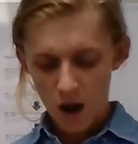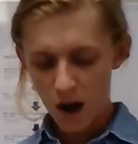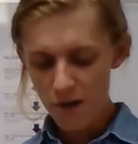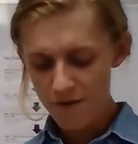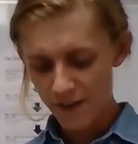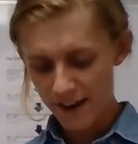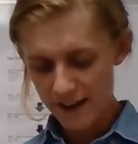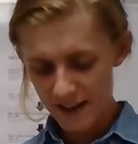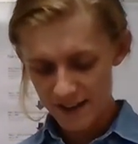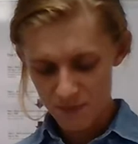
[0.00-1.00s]

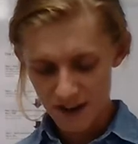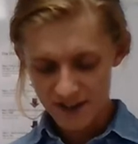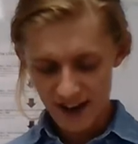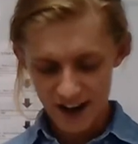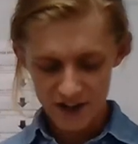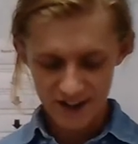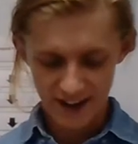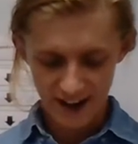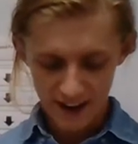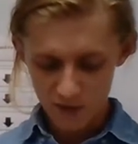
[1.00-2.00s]
Hopefully, in this presentation
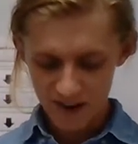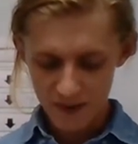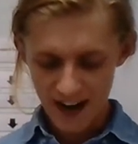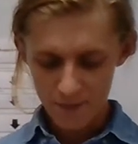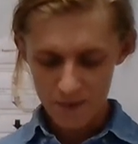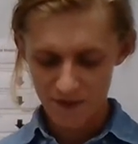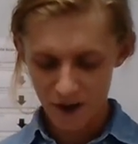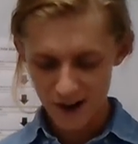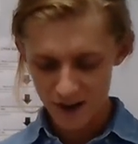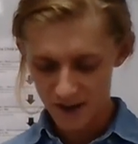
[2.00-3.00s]
today, we have been able to
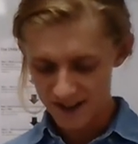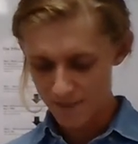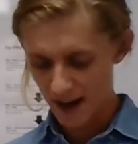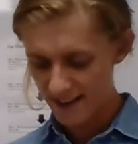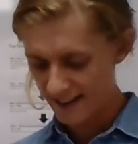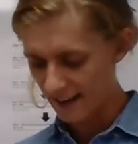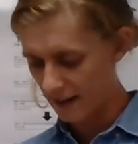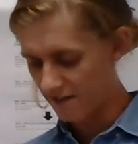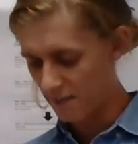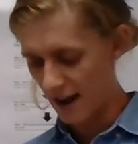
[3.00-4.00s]
provide you with some basic
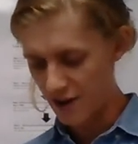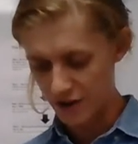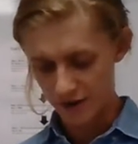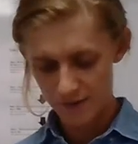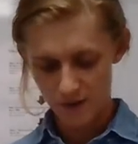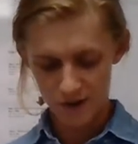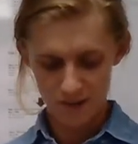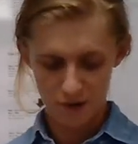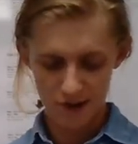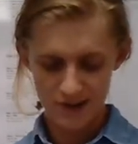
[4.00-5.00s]
information on
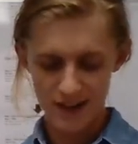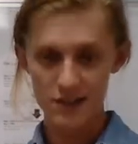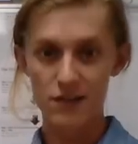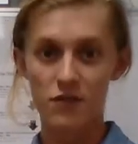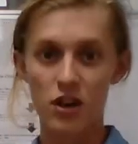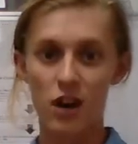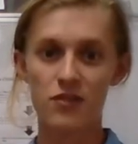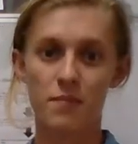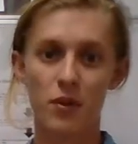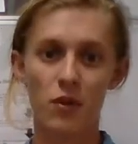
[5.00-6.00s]
the processes of
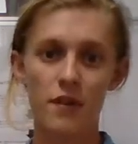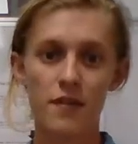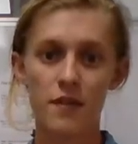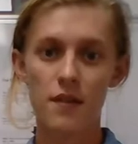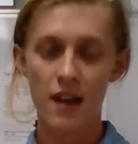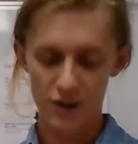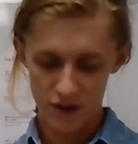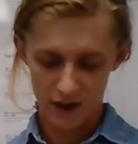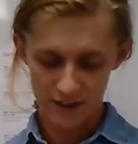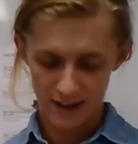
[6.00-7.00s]
child support and
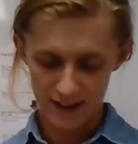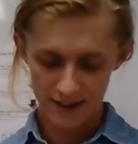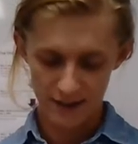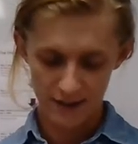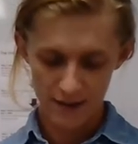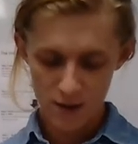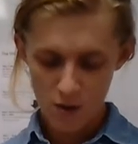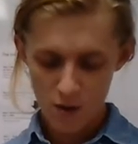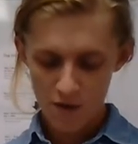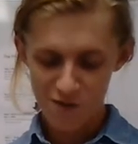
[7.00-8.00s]
child custody.
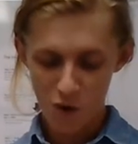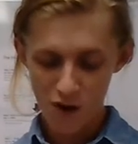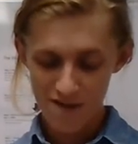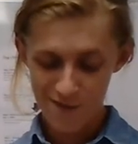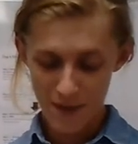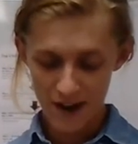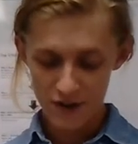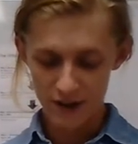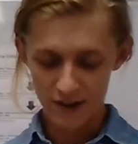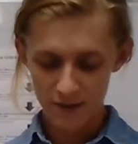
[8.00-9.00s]
For more
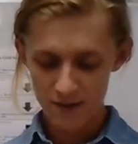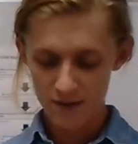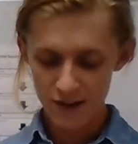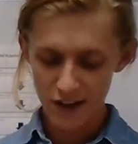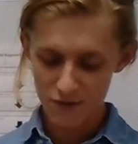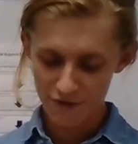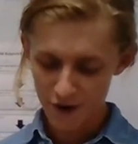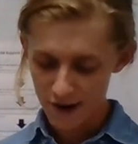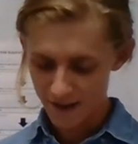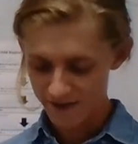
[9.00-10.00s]
information, you can
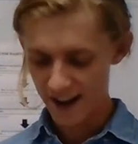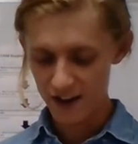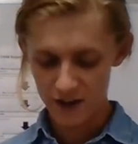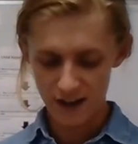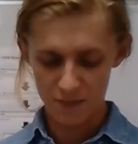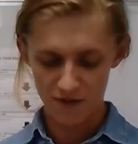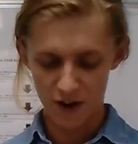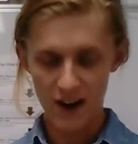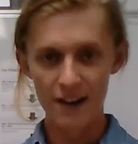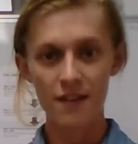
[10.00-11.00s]
refer to the fact sheet
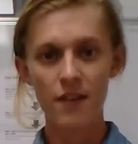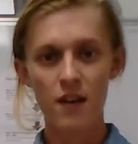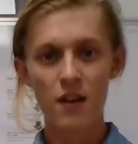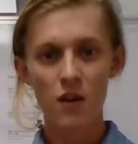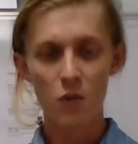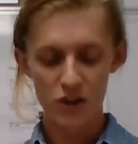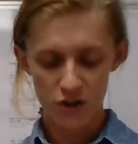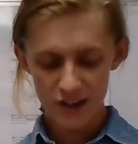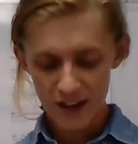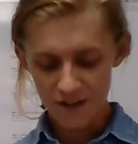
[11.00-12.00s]
provided, which
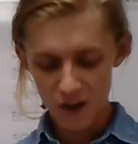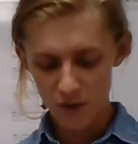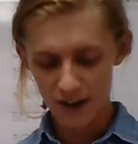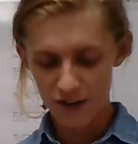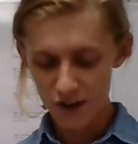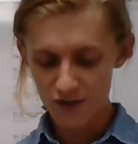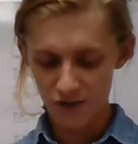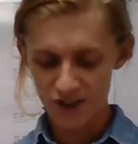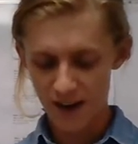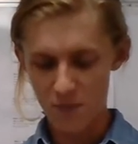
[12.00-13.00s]
should give you a
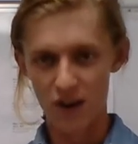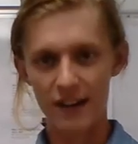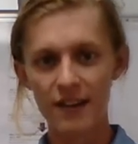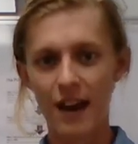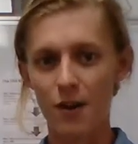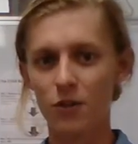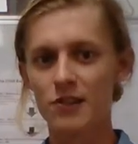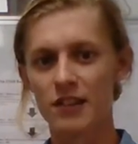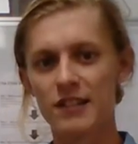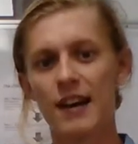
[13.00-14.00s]
useful summary and
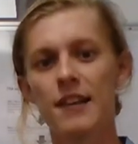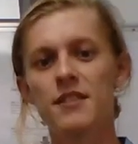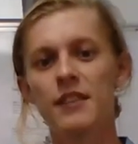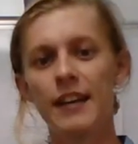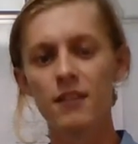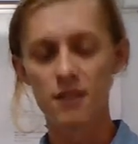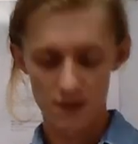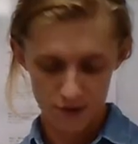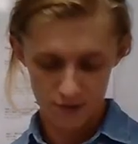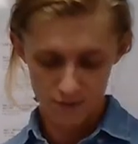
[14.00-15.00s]
also contains links
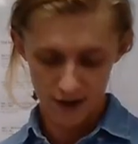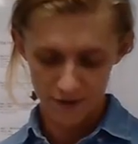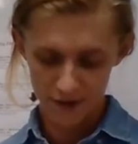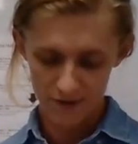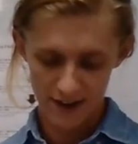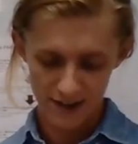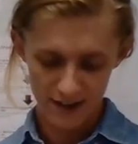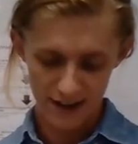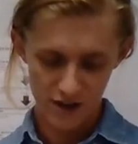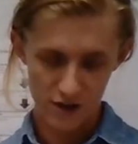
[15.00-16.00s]
to relevant
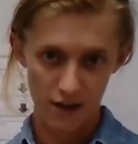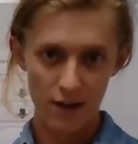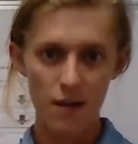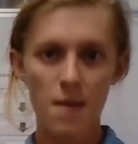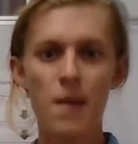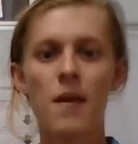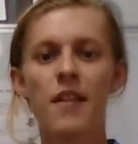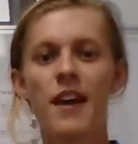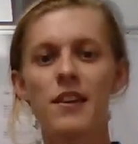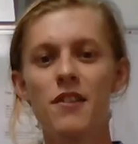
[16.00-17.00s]
legislation.
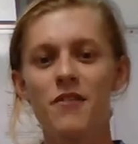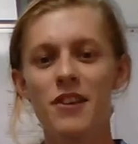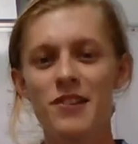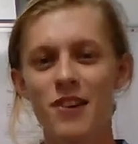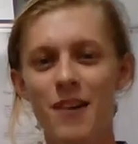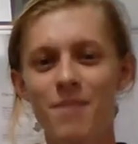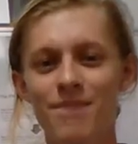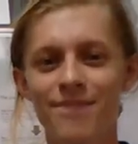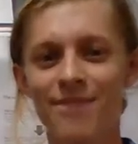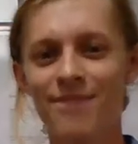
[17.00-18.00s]
Thank you for your time.